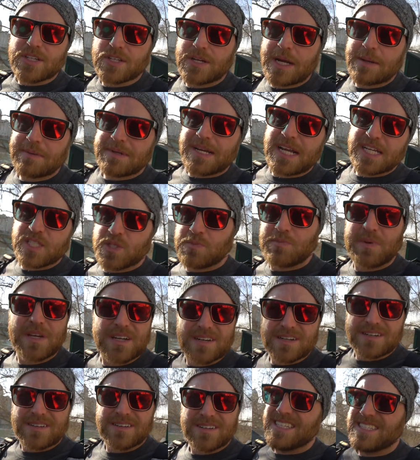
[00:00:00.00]
good to grab a nice
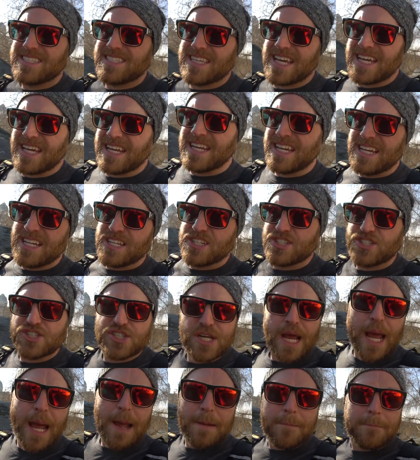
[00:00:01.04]
beer, sit,
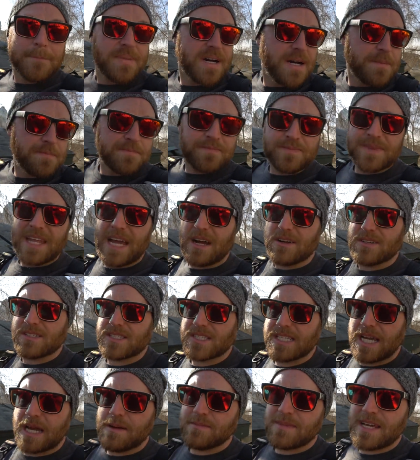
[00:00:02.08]
chat, but now
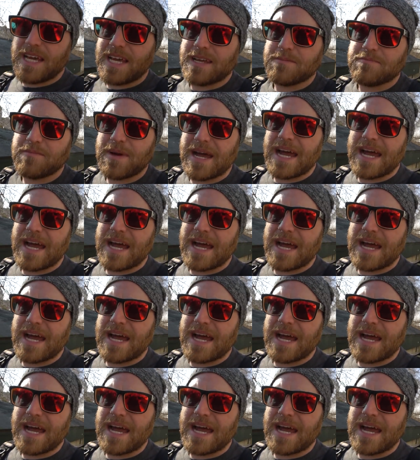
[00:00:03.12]
it's time to head